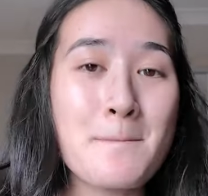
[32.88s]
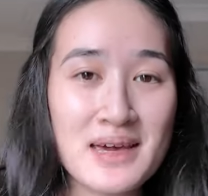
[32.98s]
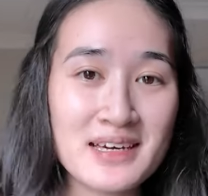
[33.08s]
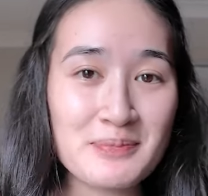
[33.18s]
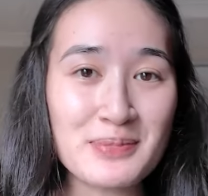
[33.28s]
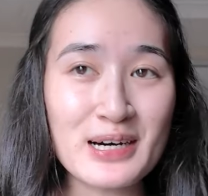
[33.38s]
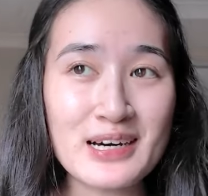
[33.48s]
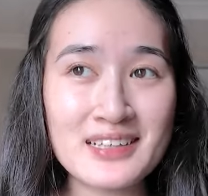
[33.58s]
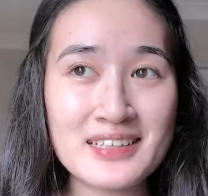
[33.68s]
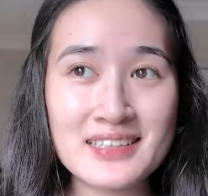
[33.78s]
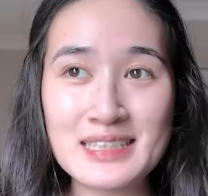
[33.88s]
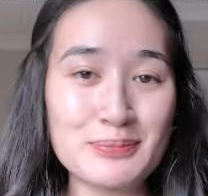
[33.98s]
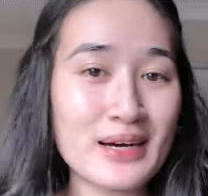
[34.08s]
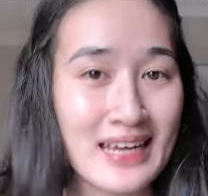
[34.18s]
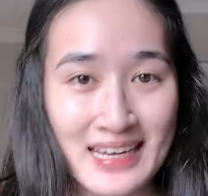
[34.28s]
makeup
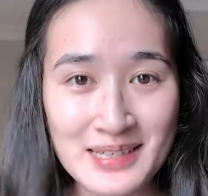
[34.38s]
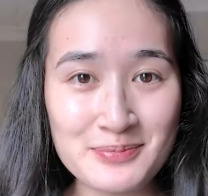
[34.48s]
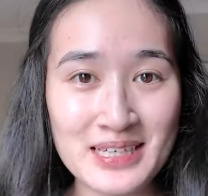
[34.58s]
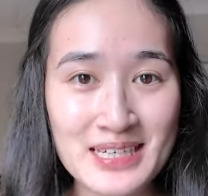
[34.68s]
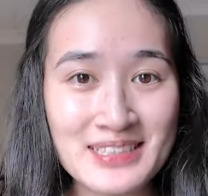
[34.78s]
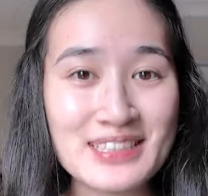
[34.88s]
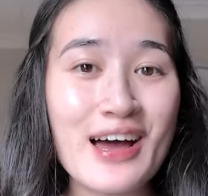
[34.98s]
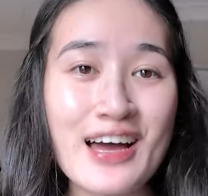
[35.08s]
artist by any means.